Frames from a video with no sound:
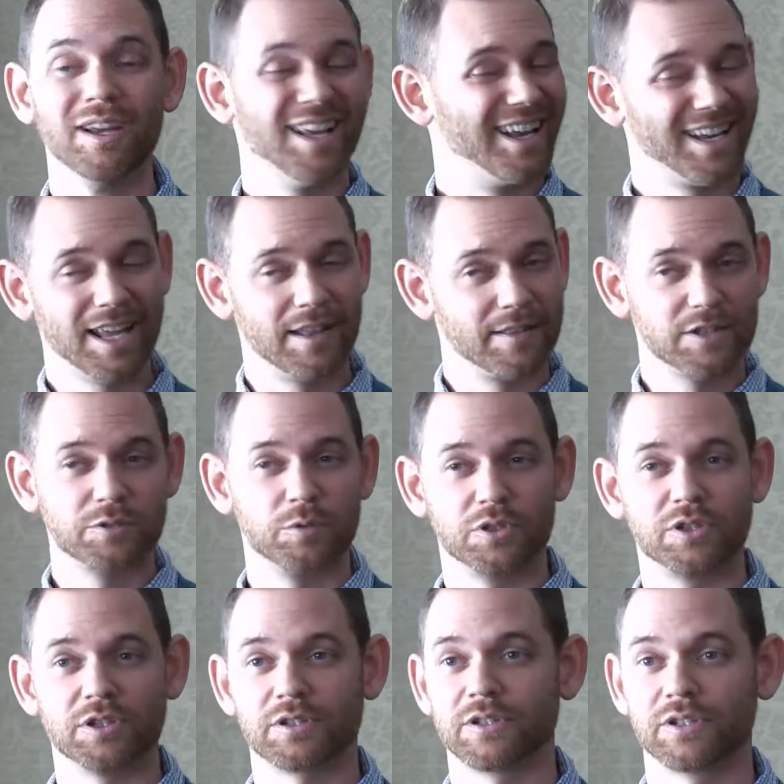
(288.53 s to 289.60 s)
And again, this was
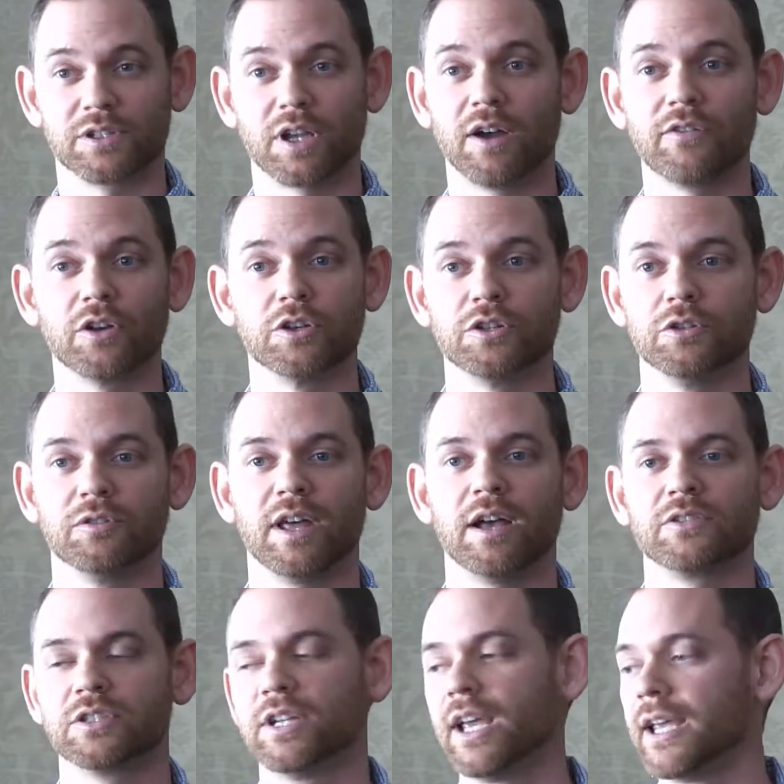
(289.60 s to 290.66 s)
just discovered in
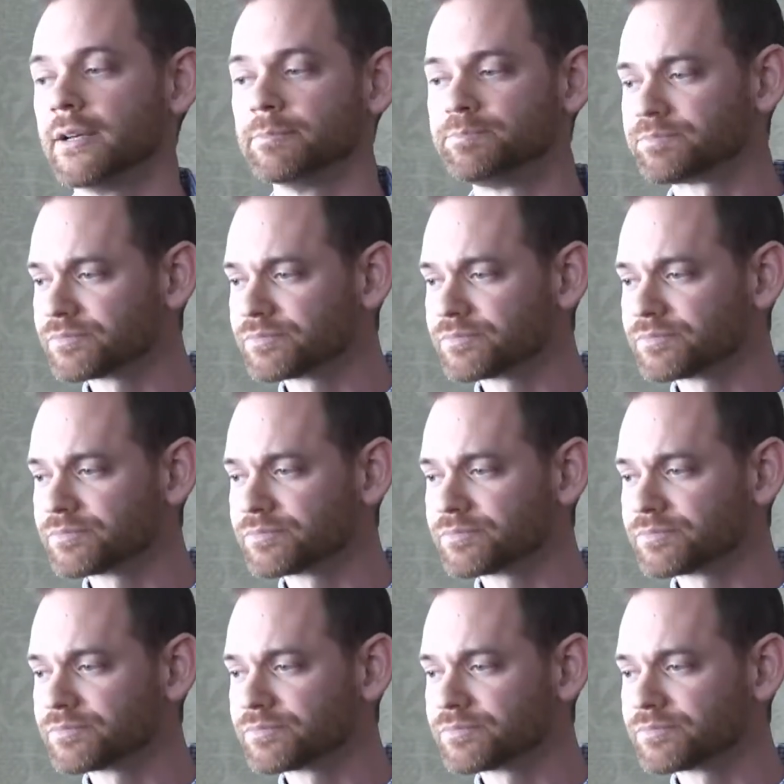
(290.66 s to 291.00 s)
2008